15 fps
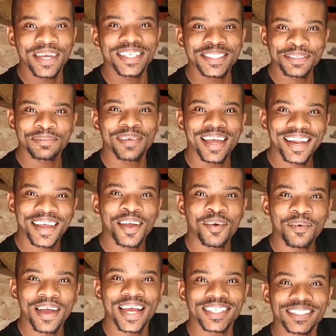met somebody I
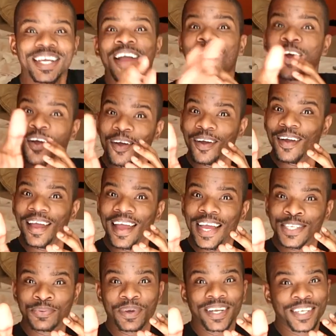watch,
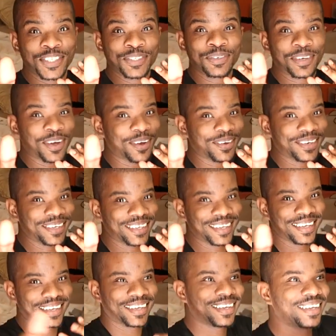as well as you, Cody.
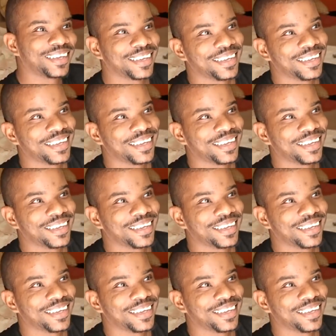Eh,